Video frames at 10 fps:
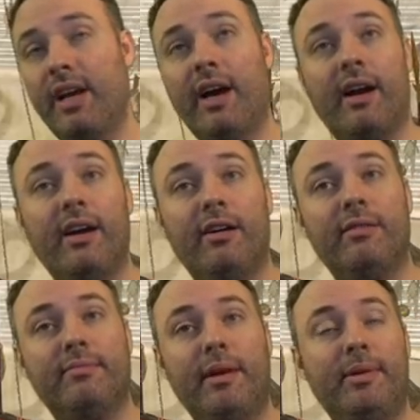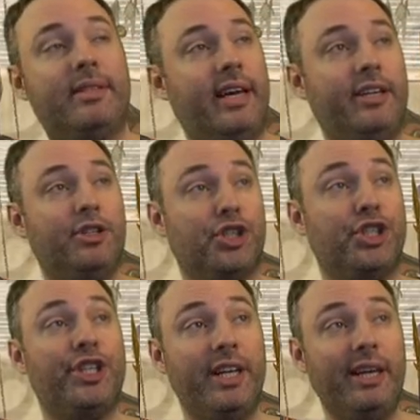I don't know, maybe take your
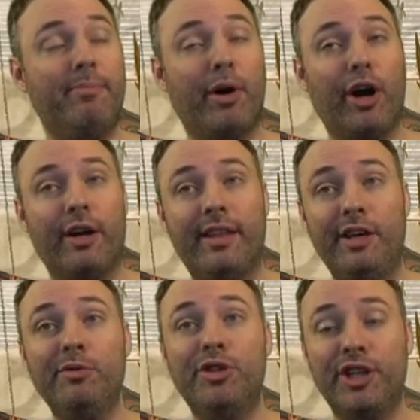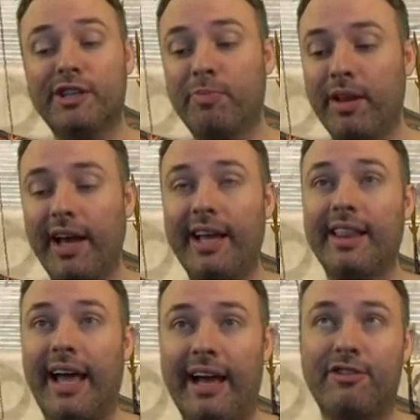shitty bird that you just
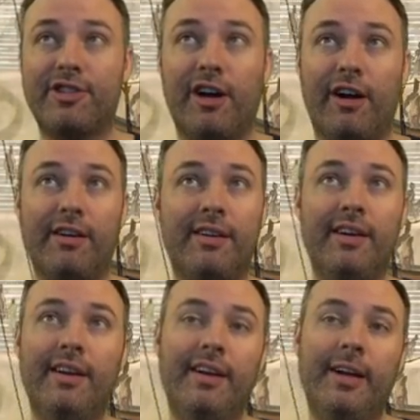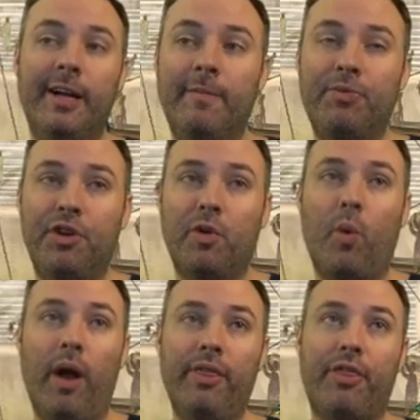played last turn, your
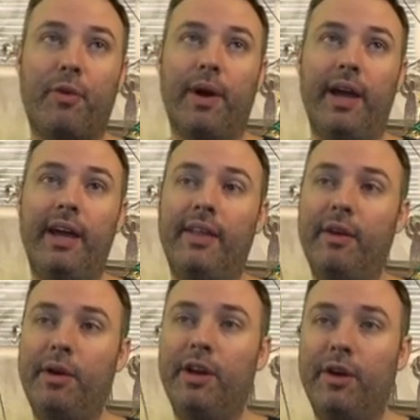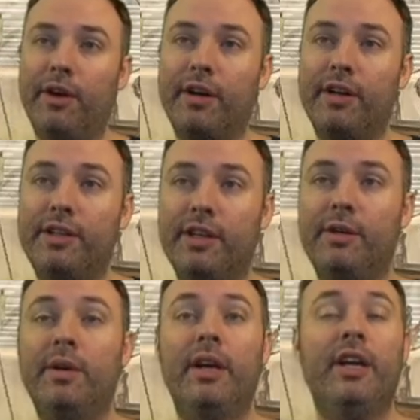one three, and then you know what you're going to
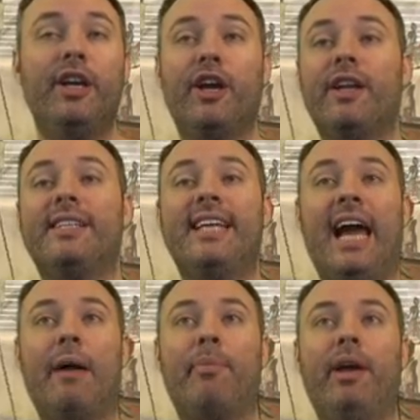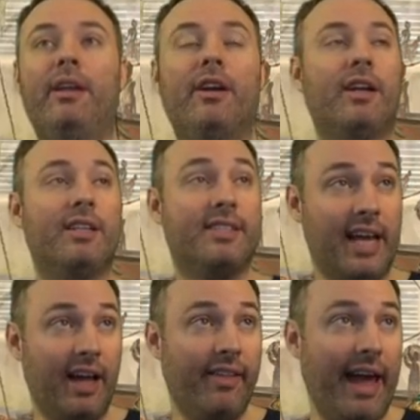do? You're going to tap it, you're going to
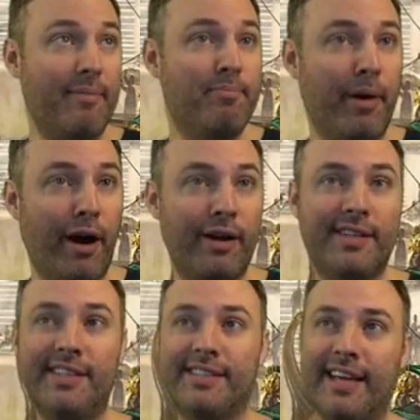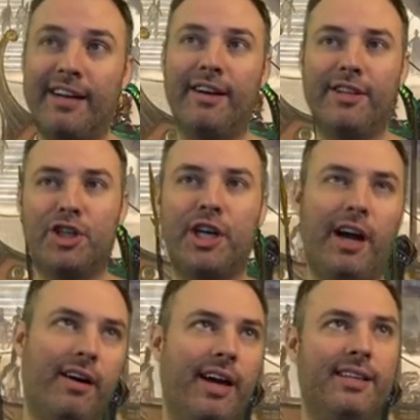tell that bird to descend on the
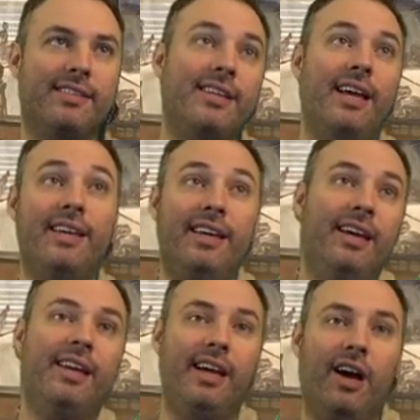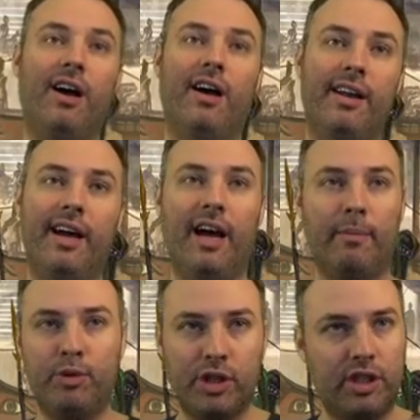chariot and say, giddy on
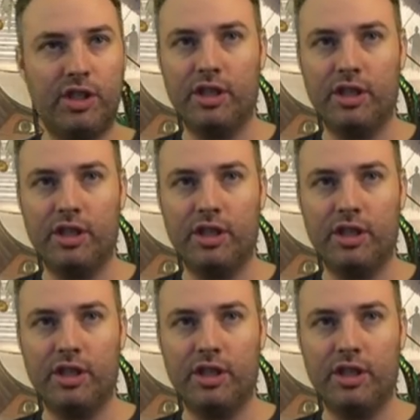up.